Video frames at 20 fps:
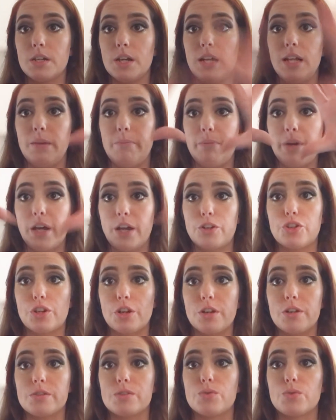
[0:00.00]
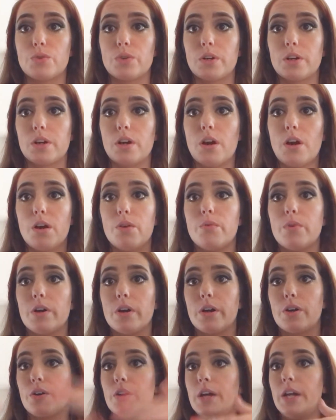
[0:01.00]
any pictures or
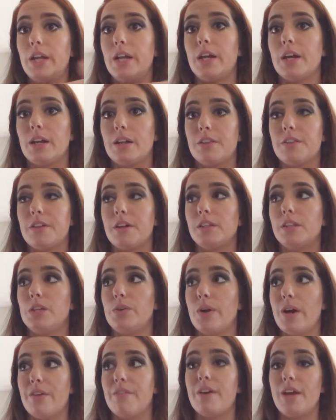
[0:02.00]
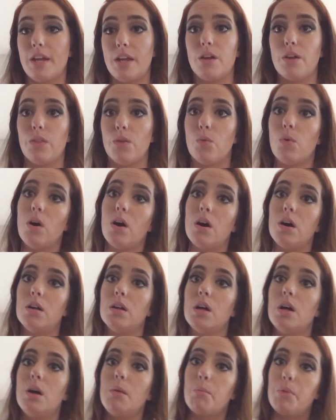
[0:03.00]
artwork or any kind of thing that you have hanging on the
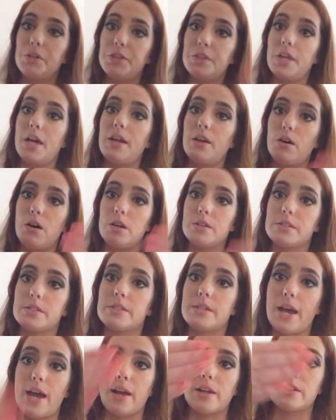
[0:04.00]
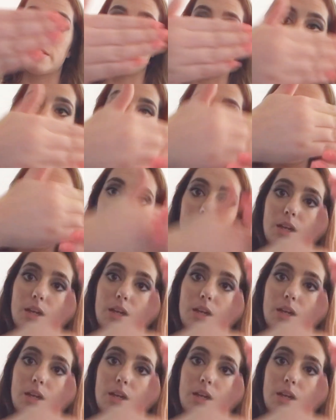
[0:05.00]
wall, put that all stacked like,